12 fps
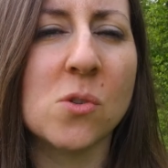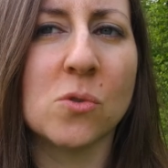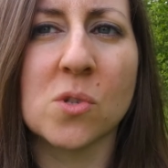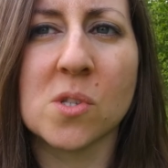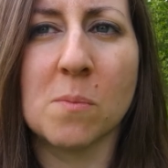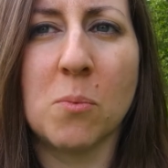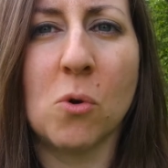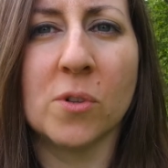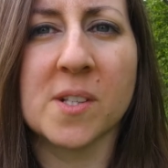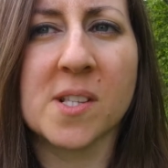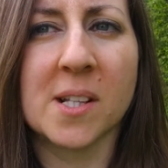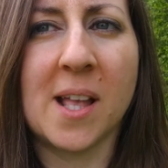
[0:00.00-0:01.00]
of support
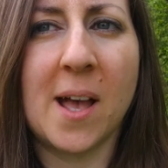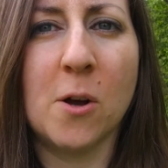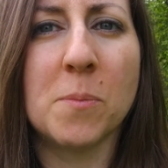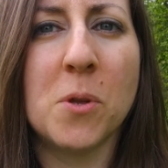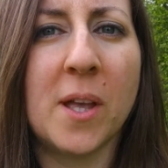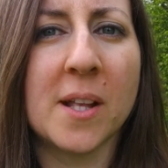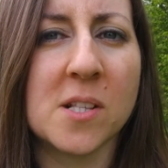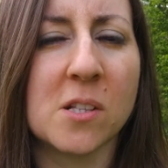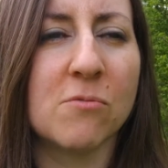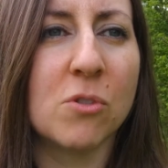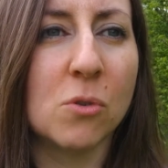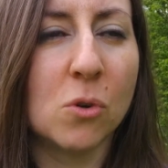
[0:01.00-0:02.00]
that's going to help you get to the
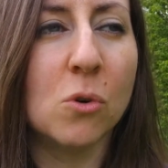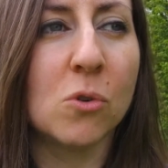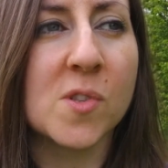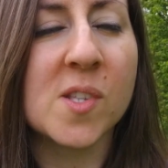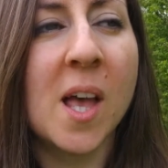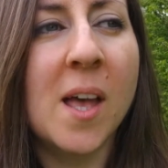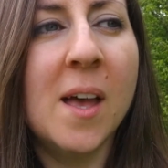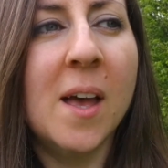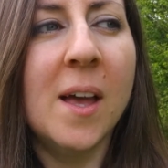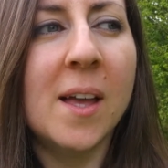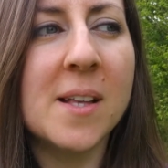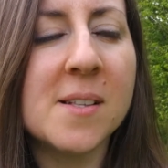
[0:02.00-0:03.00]
root cause,
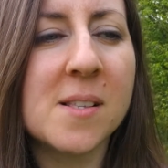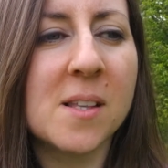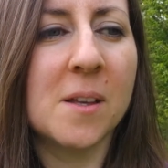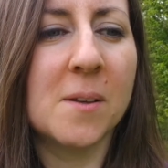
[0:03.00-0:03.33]
is that